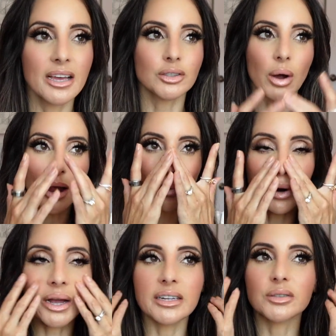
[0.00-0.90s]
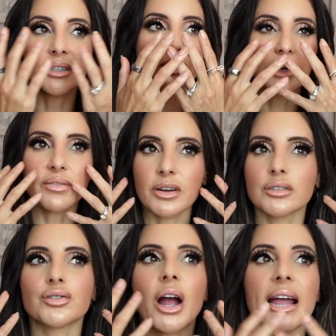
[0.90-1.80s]
So I would, especially when I
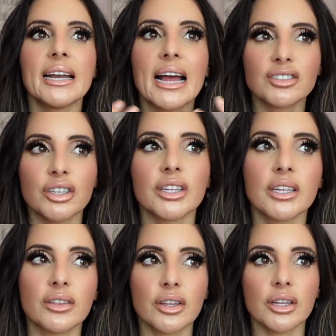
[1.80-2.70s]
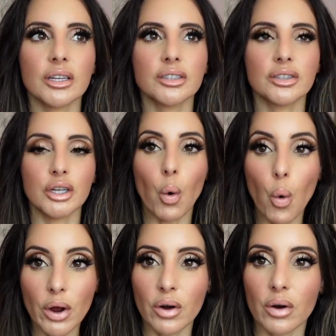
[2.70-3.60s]
felt dry. And actually the
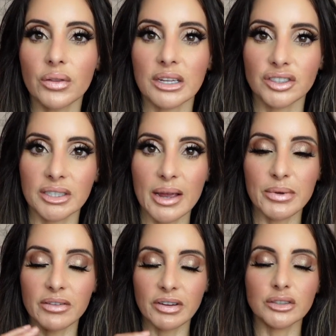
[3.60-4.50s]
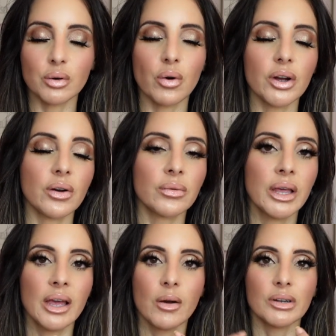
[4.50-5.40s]
oil that she gave me, the facial oil,
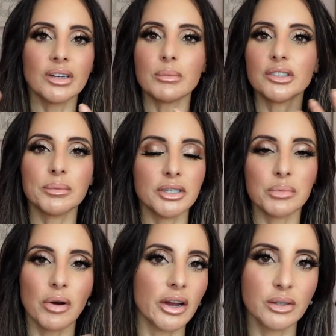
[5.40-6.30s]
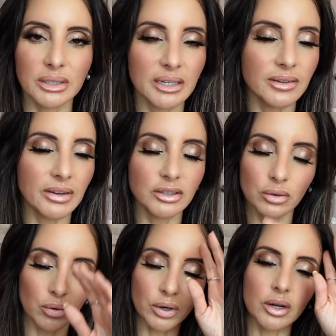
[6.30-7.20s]
which I'm assuming you could probably use any facial
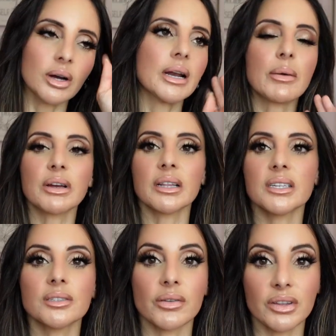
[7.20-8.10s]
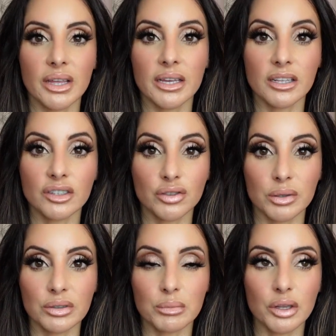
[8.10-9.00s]
oil, and I'm gonna list everything in the
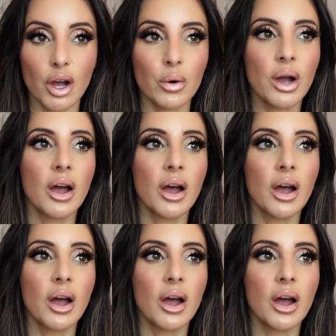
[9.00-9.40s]
description below,